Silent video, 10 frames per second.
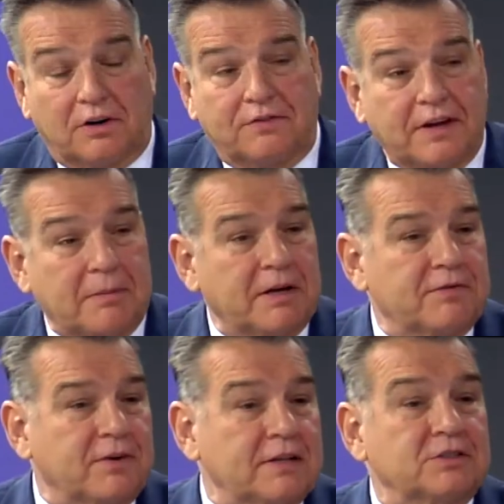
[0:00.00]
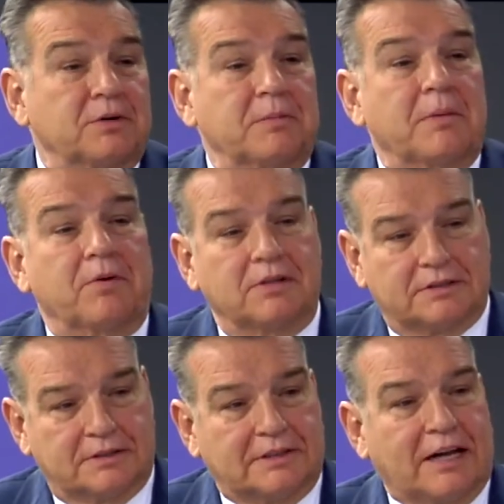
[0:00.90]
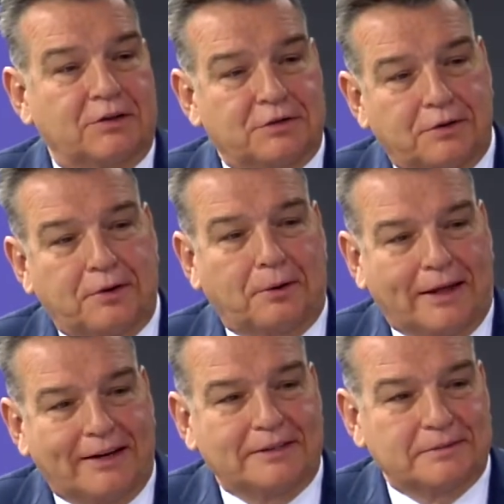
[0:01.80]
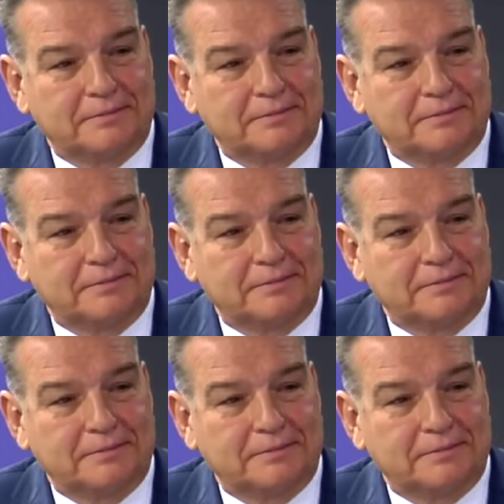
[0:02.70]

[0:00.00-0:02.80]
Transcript: and her family and friends to remember as a snaggletooth old lady.